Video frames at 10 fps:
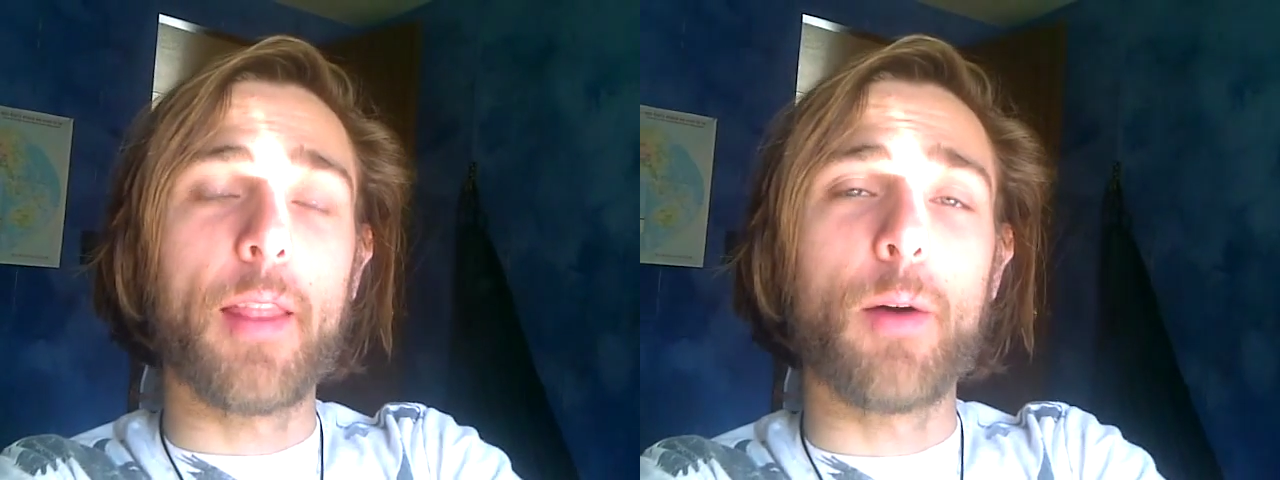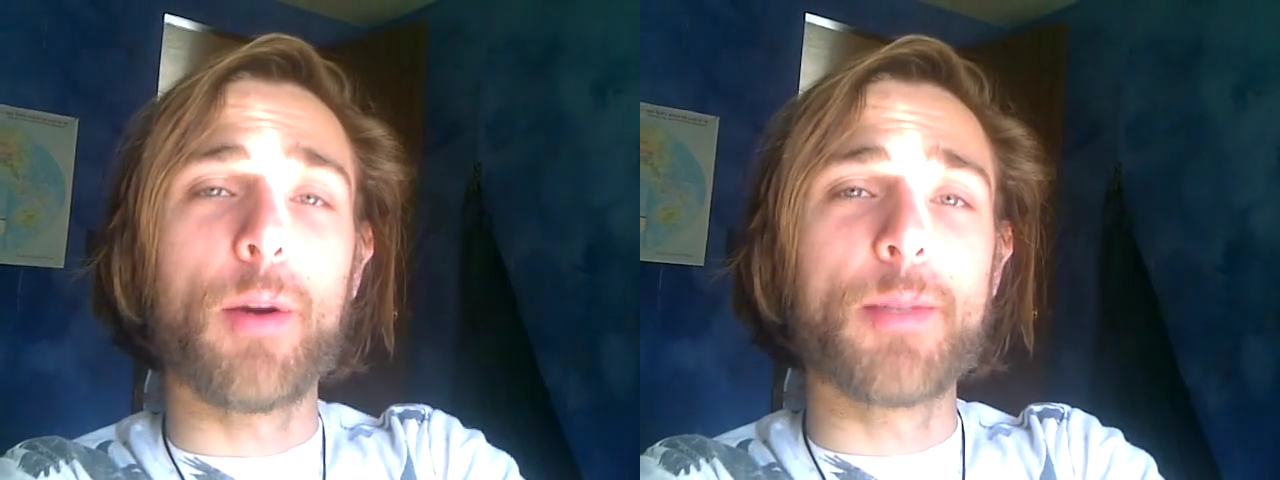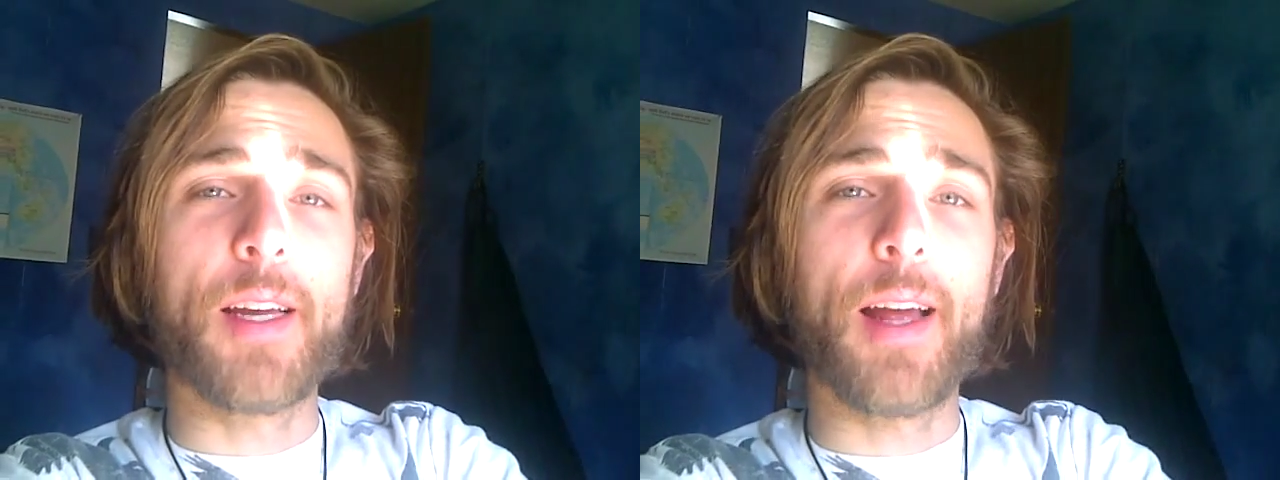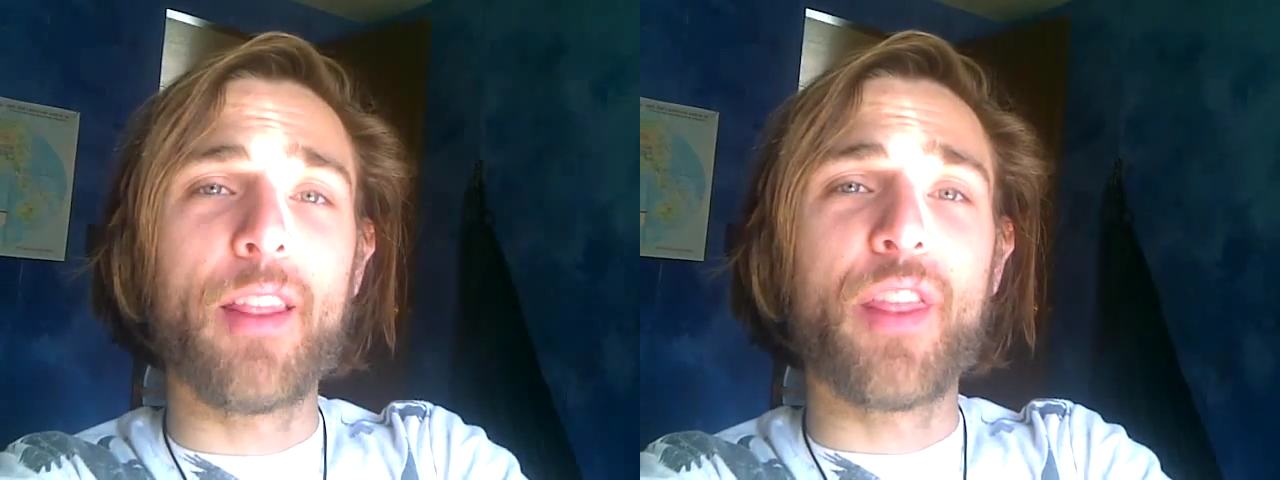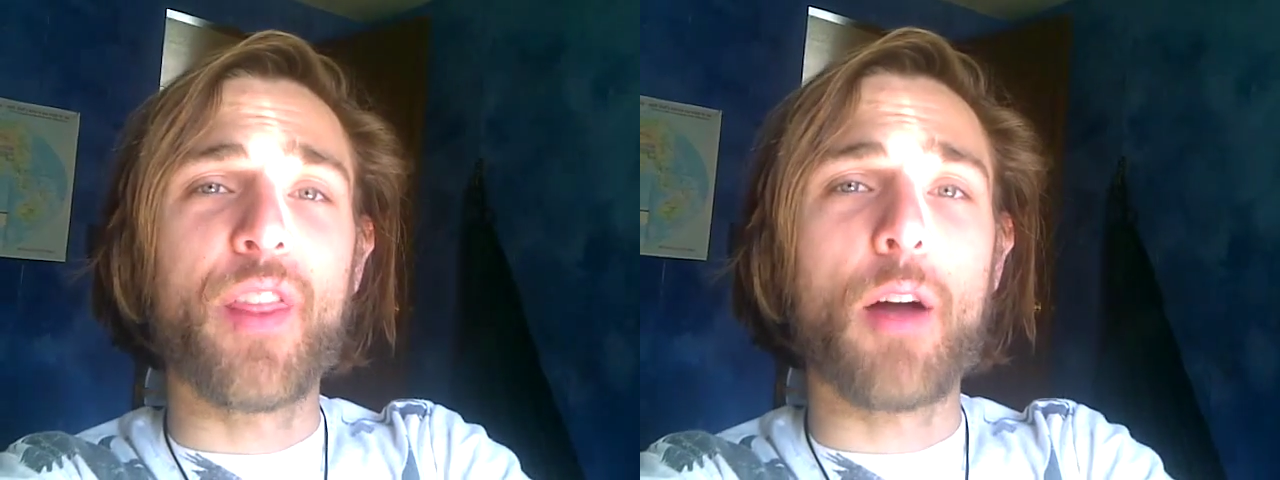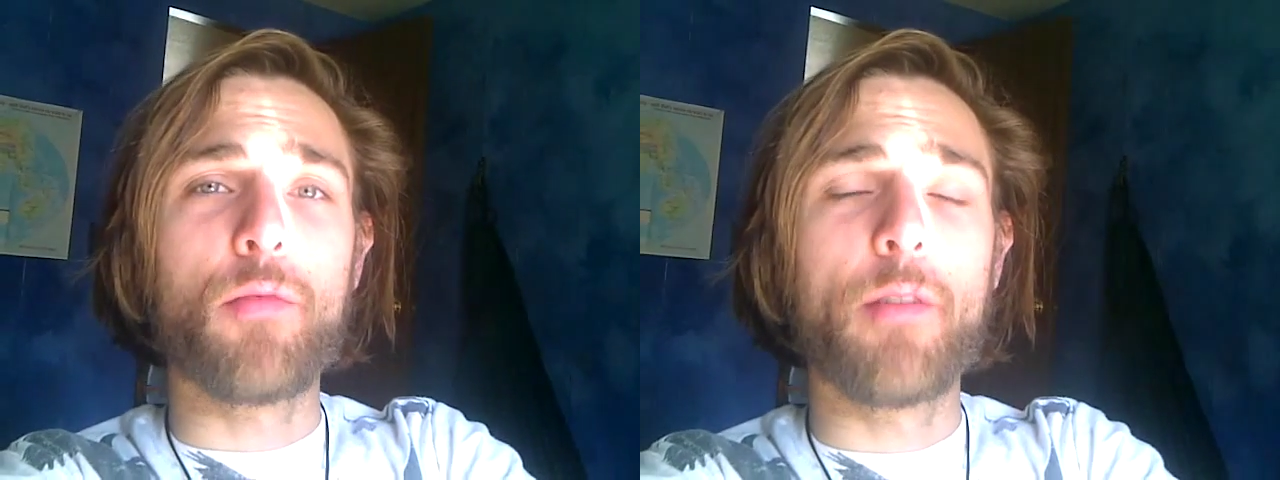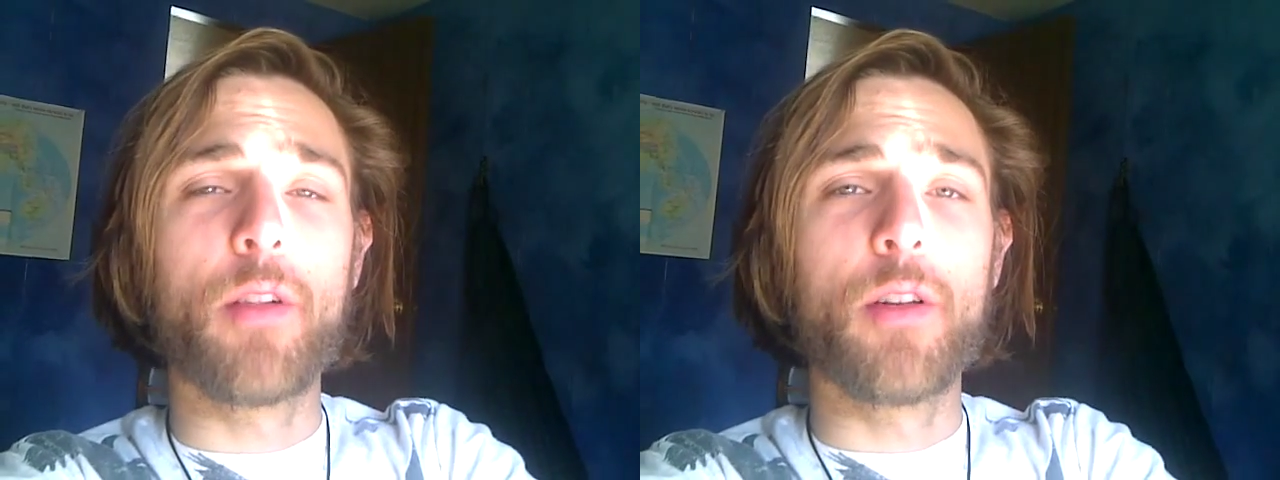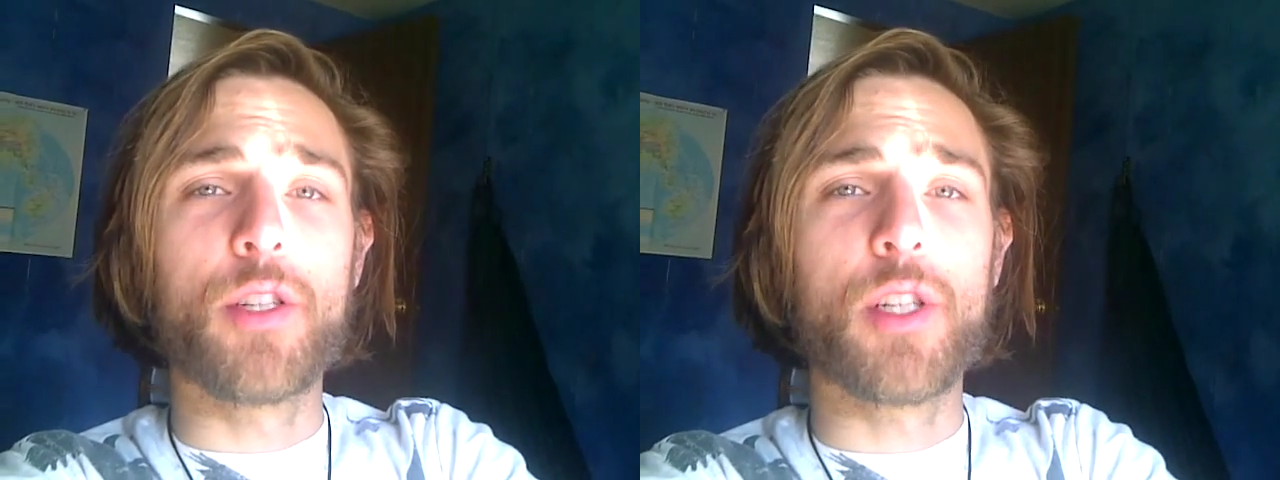that website again, thought
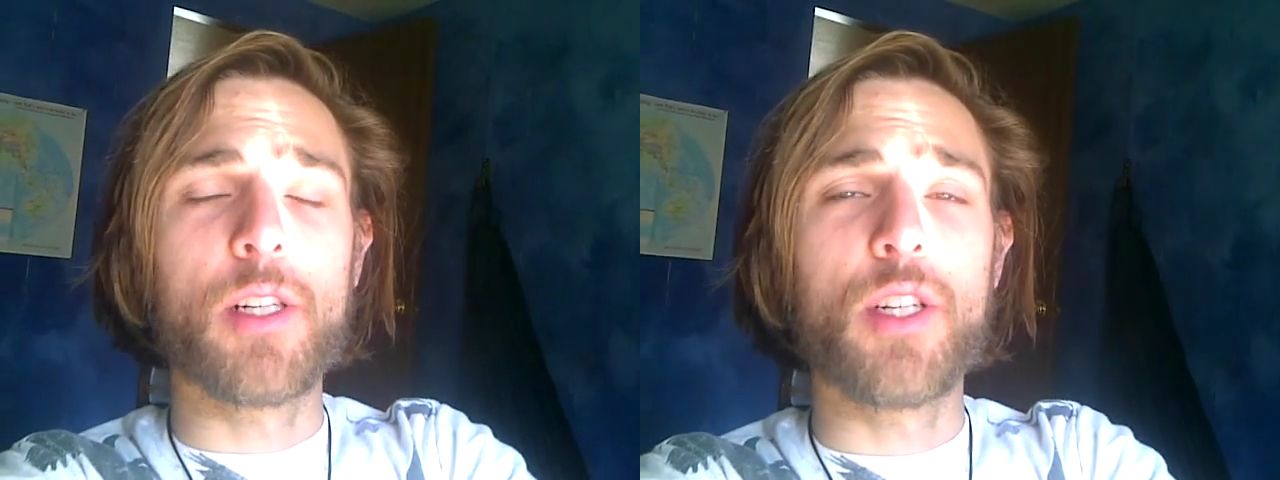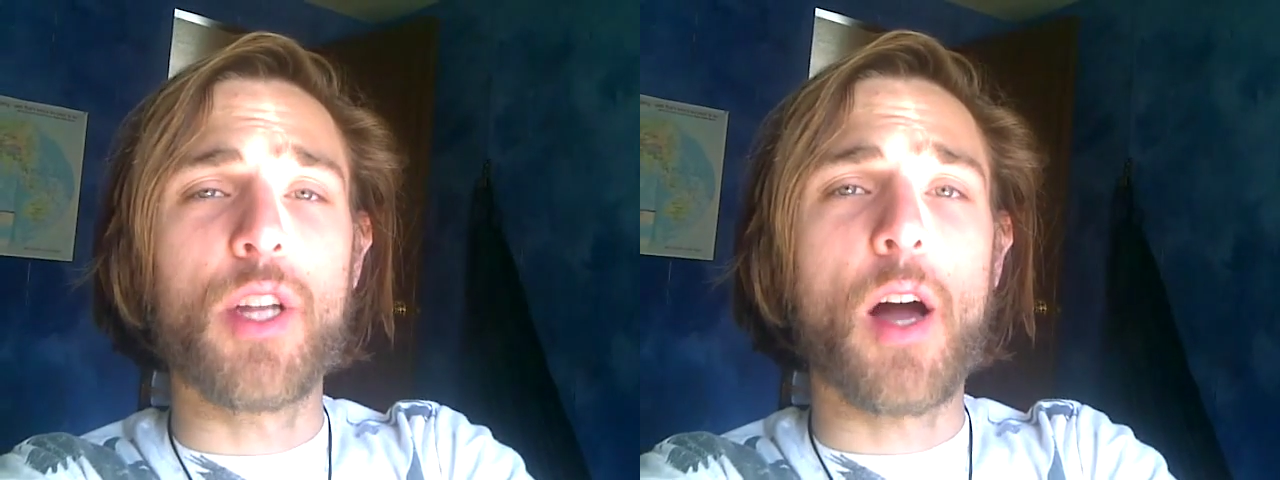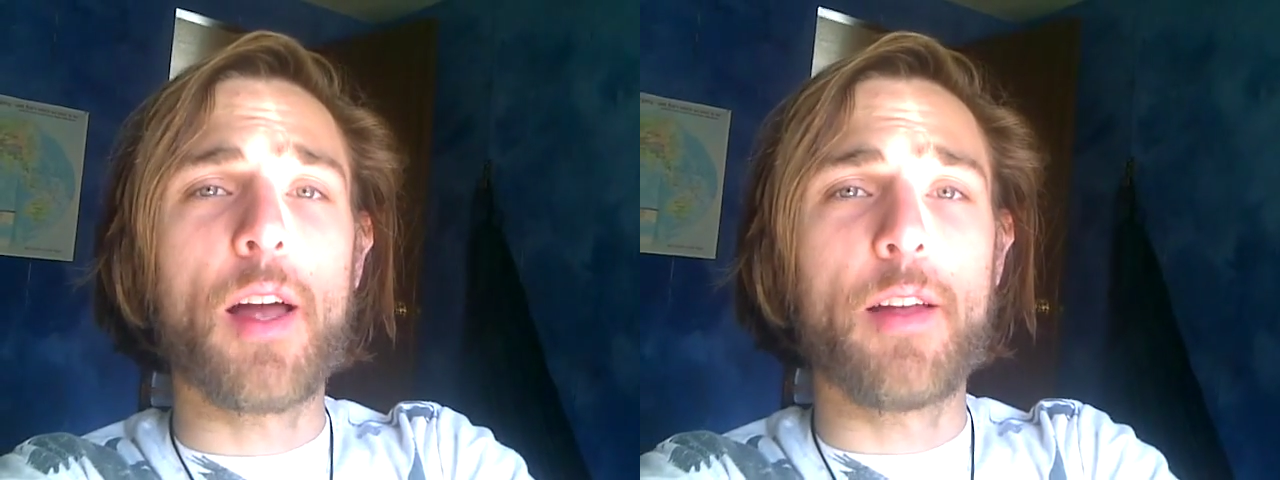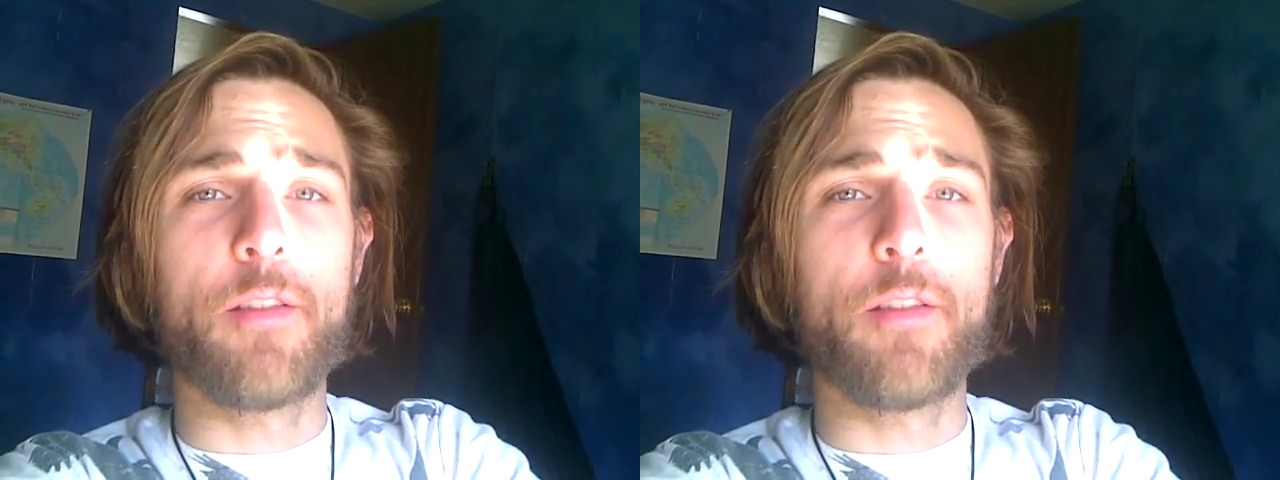revolution dot